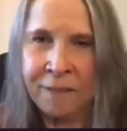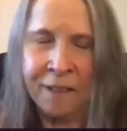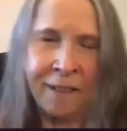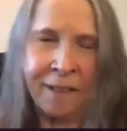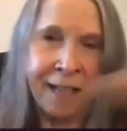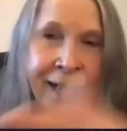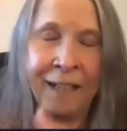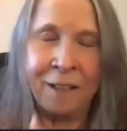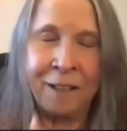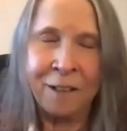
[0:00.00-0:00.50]

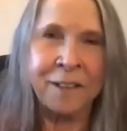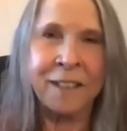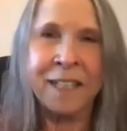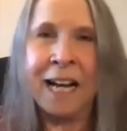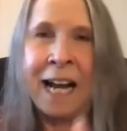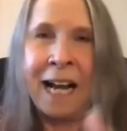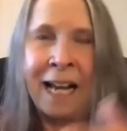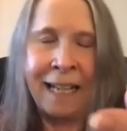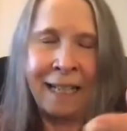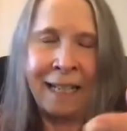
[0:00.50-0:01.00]
and then I heard
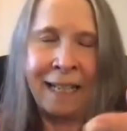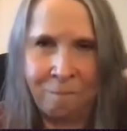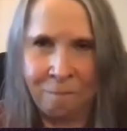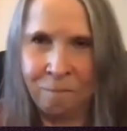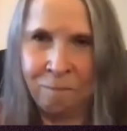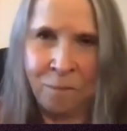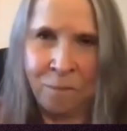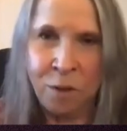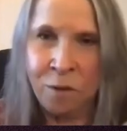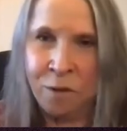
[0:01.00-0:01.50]
Guy
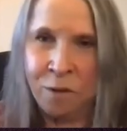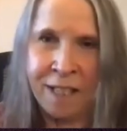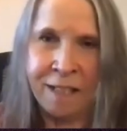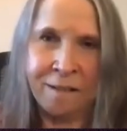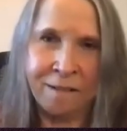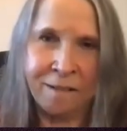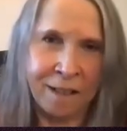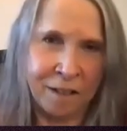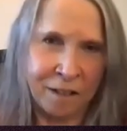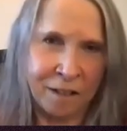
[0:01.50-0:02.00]

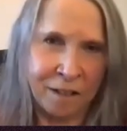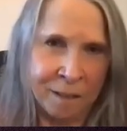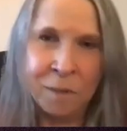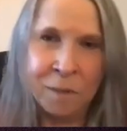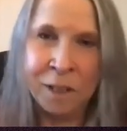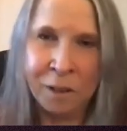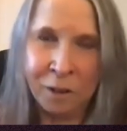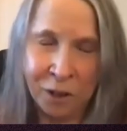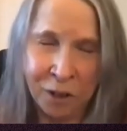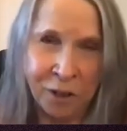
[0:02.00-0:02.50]
use a
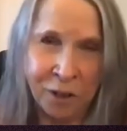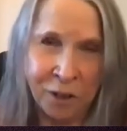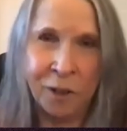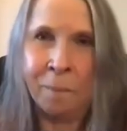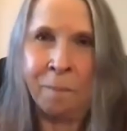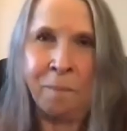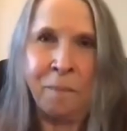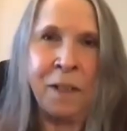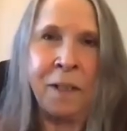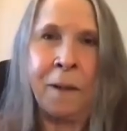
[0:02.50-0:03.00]
similar
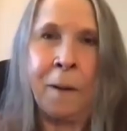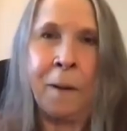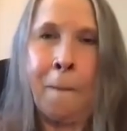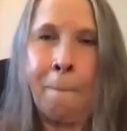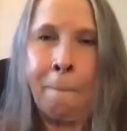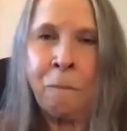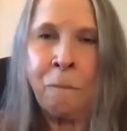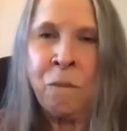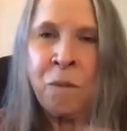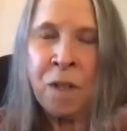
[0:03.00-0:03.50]
term, you
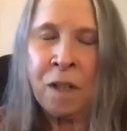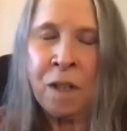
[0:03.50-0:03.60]
know.